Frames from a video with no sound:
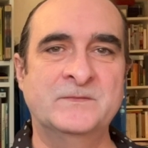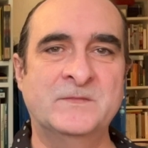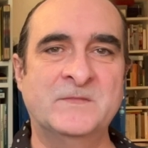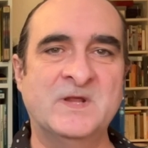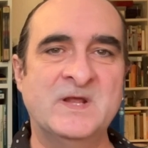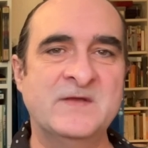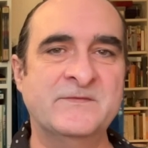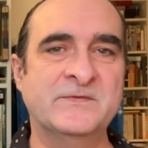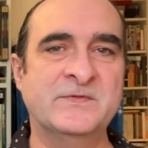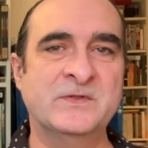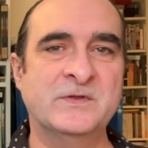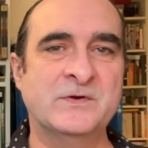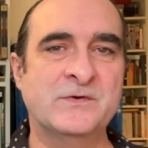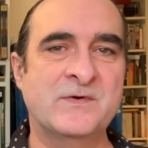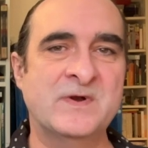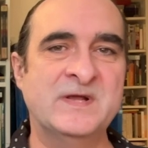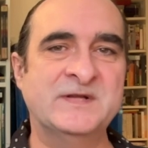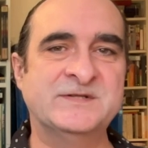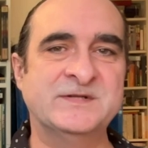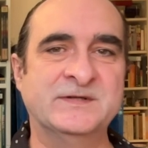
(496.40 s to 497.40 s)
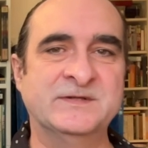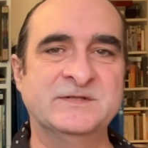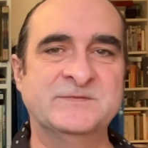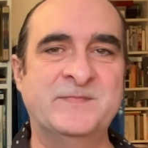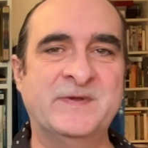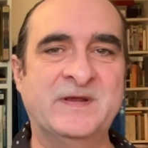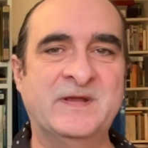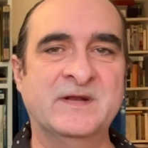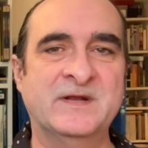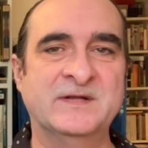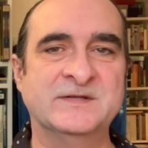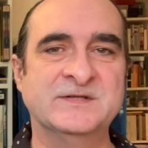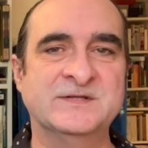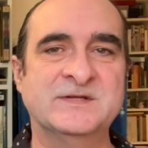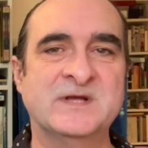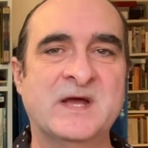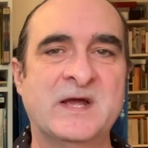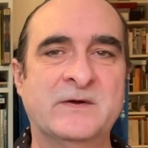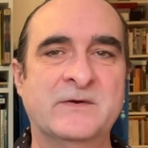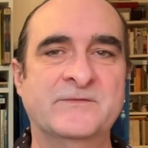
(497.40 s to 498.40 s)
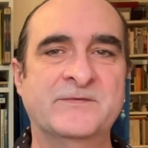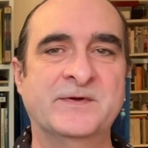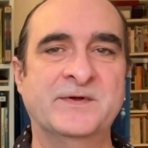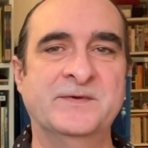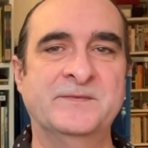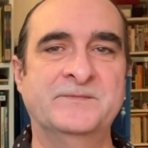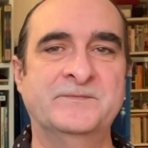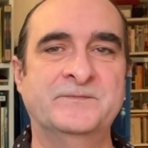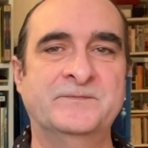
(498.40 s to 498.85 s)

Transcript: Even the narrator is beginning to tire of her.